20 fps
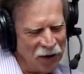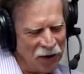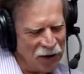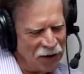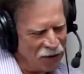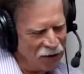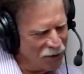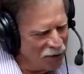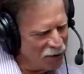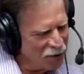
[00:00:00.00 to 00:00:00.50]

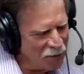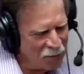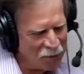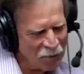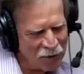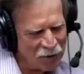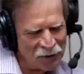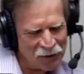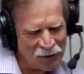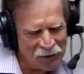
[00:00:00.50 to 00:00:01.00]
I, uh,
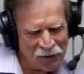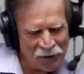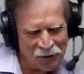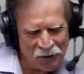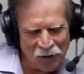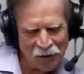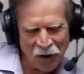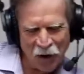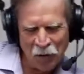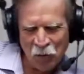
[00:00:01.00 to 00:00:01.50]

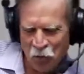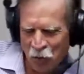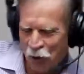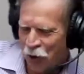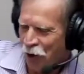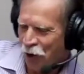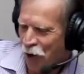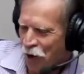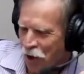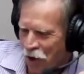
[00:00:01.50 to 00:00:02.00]
I'm
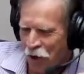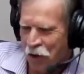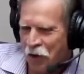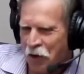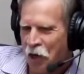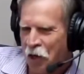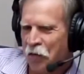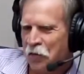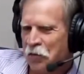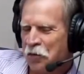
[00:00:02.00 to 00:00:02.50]
really
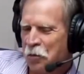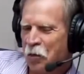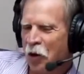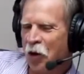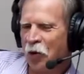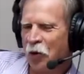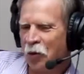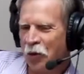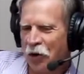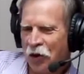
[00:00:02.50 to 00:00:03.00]

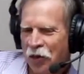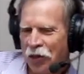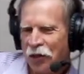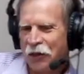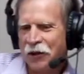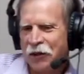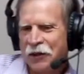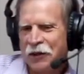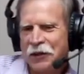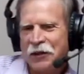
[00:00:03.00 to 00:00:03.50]
uncomfortable with,
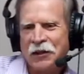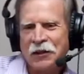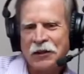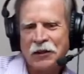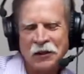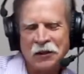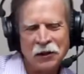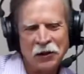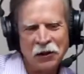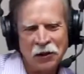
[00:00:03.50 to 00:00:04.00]

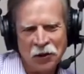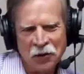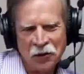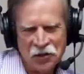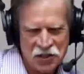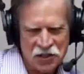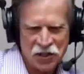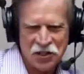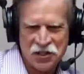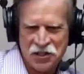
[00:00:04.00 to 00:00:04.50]
you
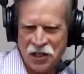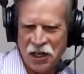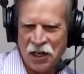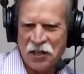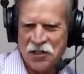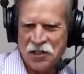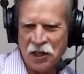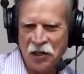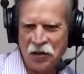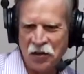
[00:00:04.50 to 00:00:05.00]
know,
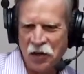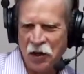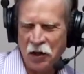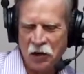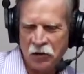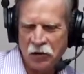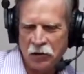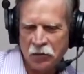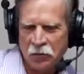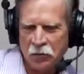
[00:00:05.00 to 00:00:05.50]
success. I
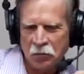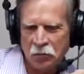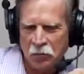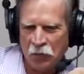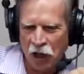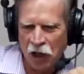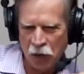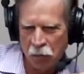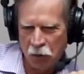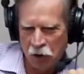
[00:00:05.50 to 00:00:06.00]
think
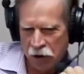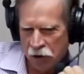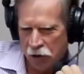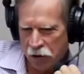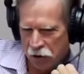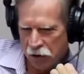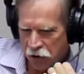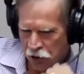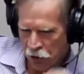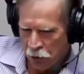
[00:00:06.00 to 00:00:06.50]
maybe
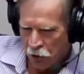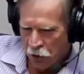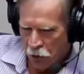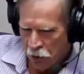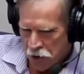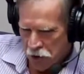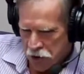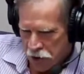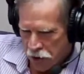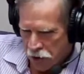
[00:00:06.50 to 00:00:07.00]
attribute
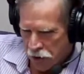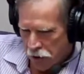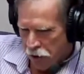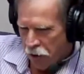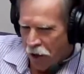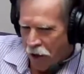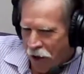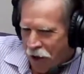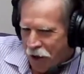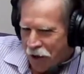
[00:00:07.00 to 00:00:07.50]
once again to
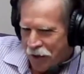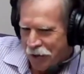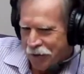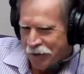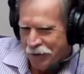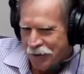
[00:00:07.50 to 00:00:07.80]
luck.